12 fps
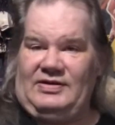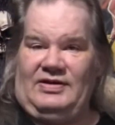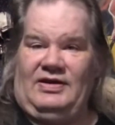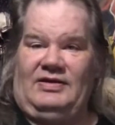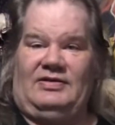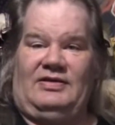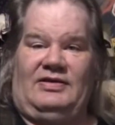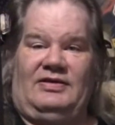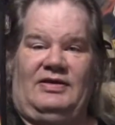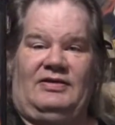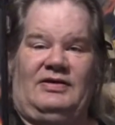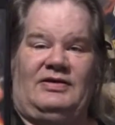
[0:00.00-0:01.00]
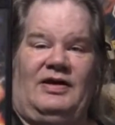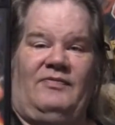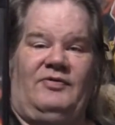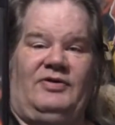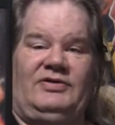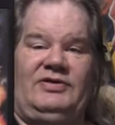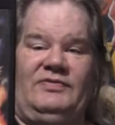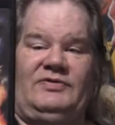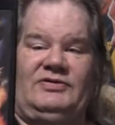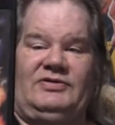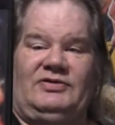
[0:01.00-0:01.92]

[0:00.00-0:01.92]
It the the cover itself just